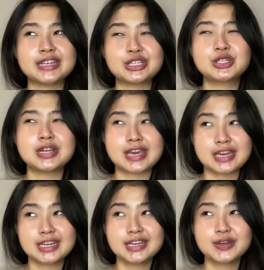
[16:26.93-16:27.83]
did
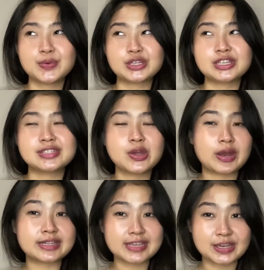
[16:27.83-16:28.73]
today, which is the
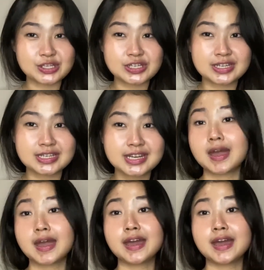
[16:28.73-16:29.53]
orientation.